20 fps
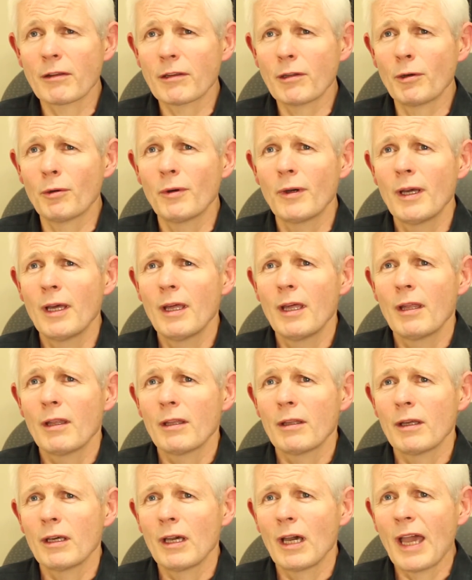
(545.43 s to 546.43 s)
So
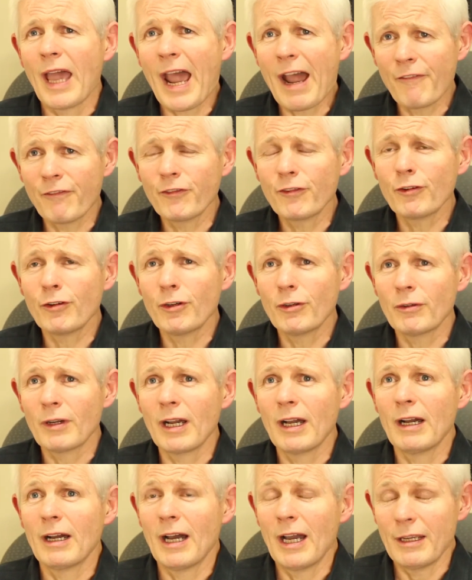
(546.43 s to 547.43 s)
after
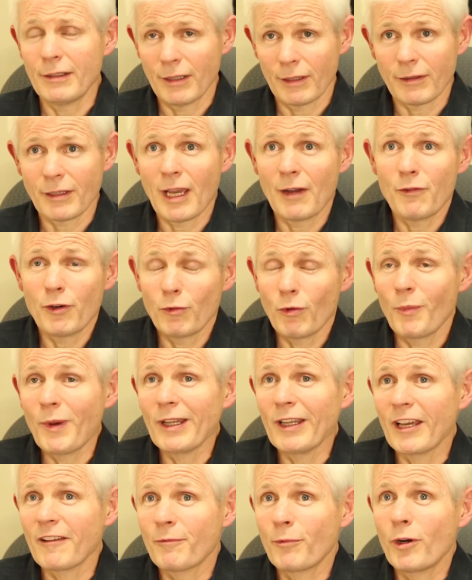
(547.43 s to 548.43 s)
I discovered what my
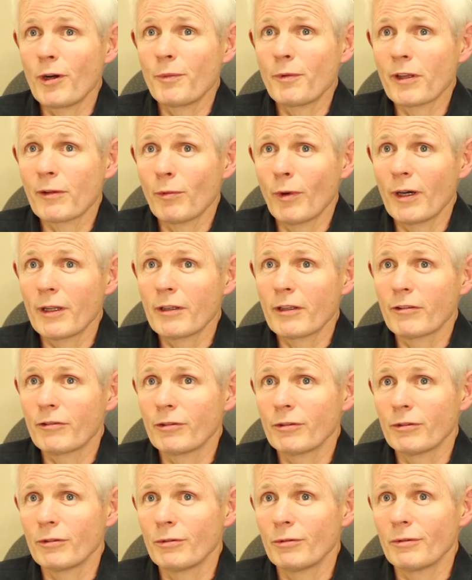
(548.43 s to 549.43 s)
life purpose was,
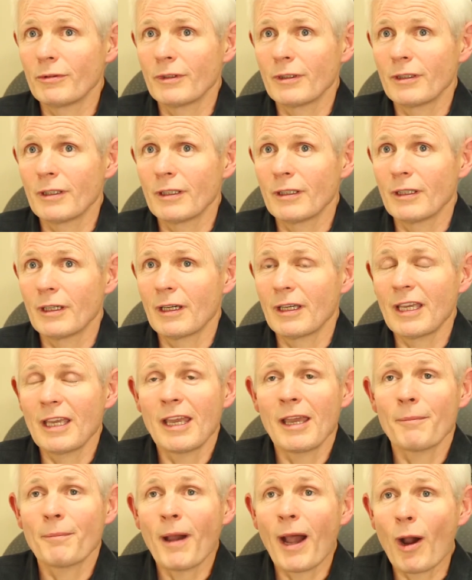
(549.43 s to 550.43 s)
to
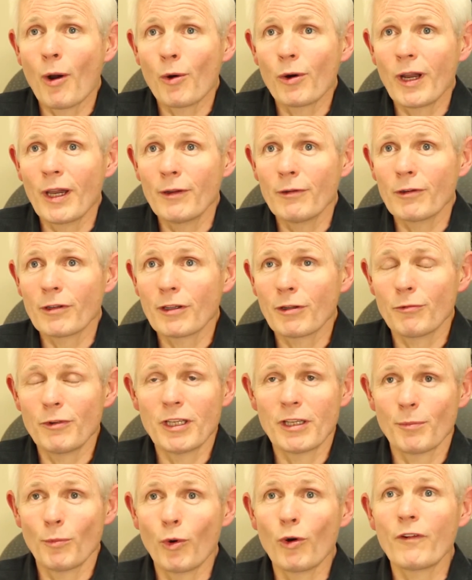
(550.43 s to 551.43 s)
empower others to
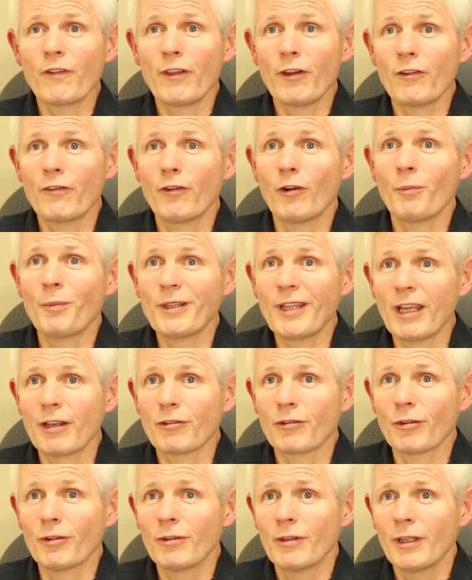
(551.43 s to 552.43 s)
reach more of their full
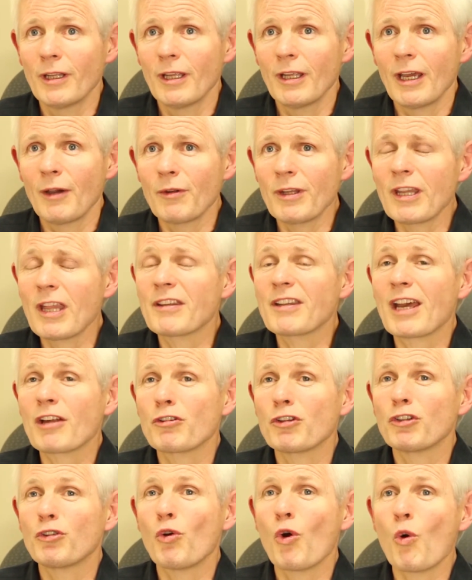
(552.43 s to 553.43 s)
potential, it's
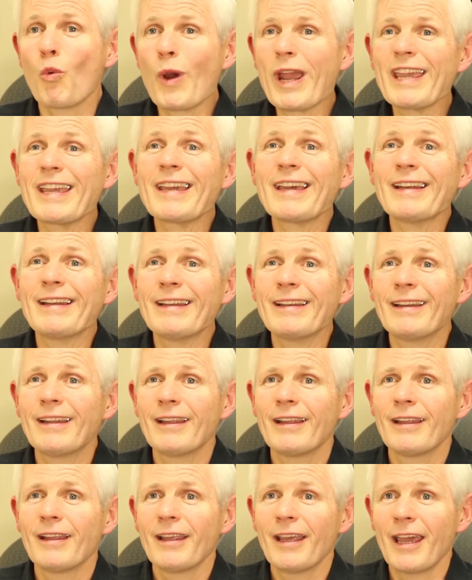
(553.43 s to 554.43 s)
actually to awaken
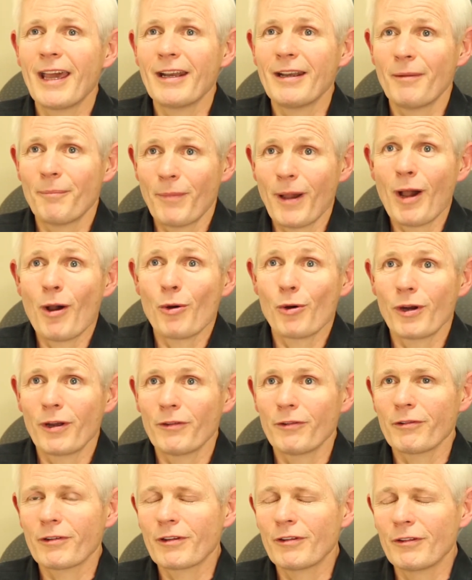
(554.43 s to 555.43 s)
and empower
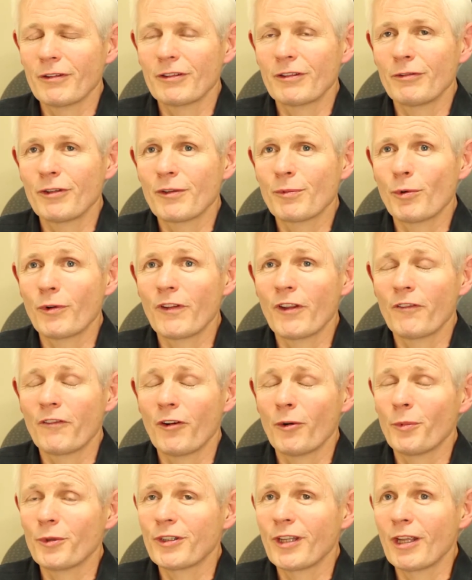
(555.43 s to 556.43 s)
others to reach more of their
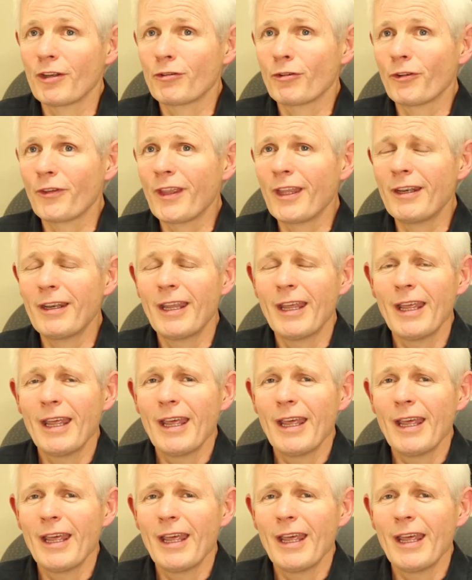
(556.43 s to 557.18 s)
full potential, then